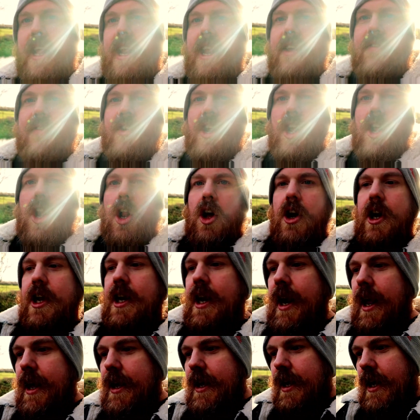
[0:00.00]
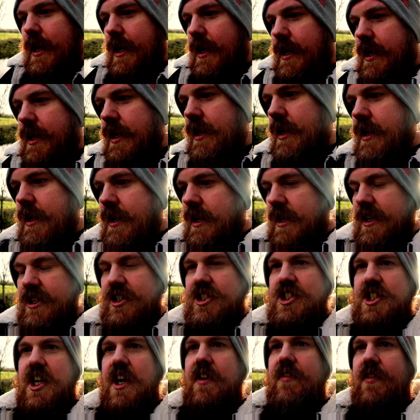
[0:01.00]
11 o'clock at night
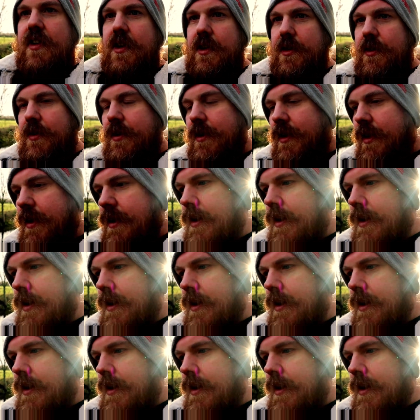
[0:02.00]
in Sheffield.